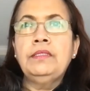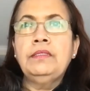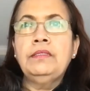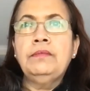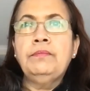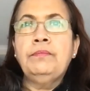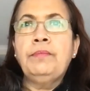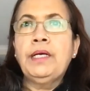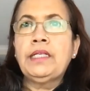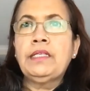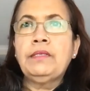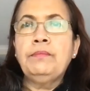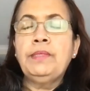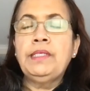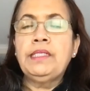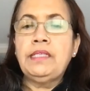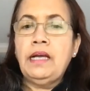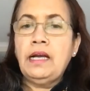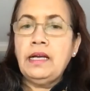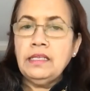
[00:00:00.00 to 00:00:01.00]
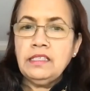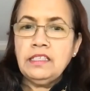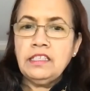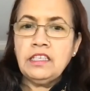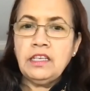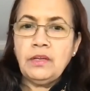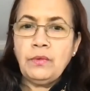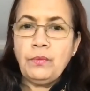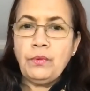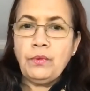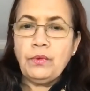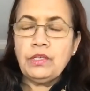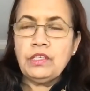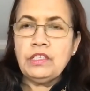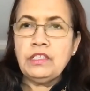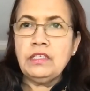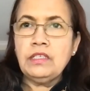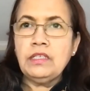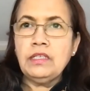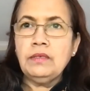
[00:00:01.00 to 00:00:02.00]
but Besant, she
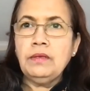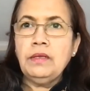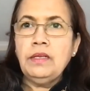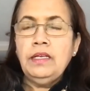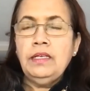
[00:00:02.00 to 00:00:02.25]
wanted